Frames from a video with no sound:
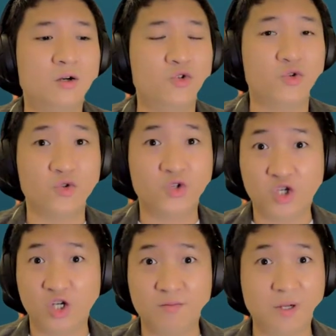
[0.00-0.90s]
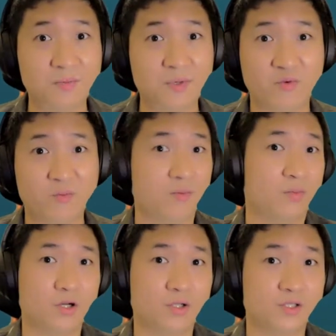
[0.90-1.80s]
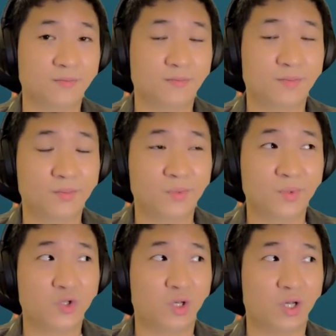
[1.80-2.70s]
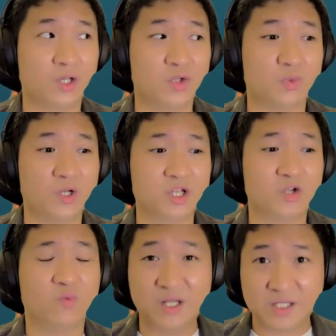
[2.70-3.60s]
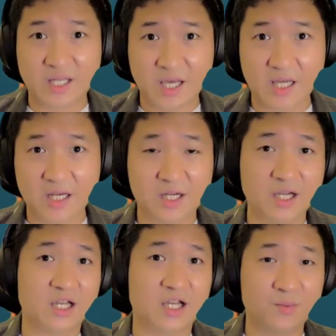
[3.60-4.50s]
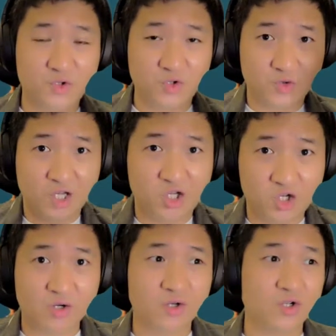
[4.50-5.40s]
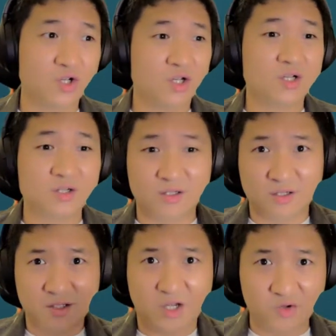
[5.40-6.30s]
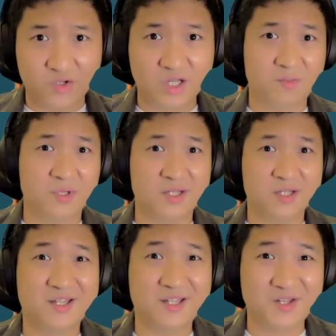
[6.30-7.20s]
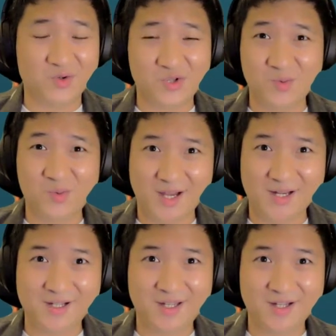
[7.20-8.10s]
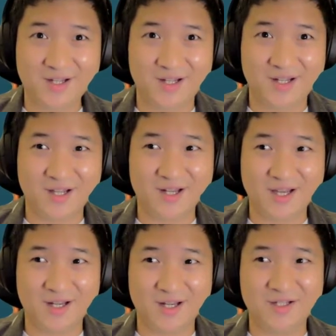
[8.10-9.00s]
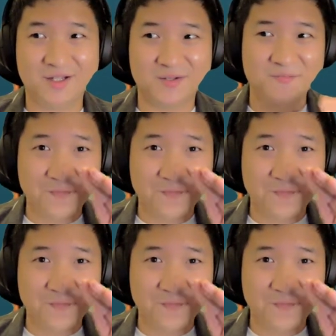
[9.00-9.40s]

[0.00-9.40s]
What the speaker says: user journey mapping from my boss. So I just wondering what is that, and then I come to Chong or Technology Simplicity YouTube channel here, and then I learn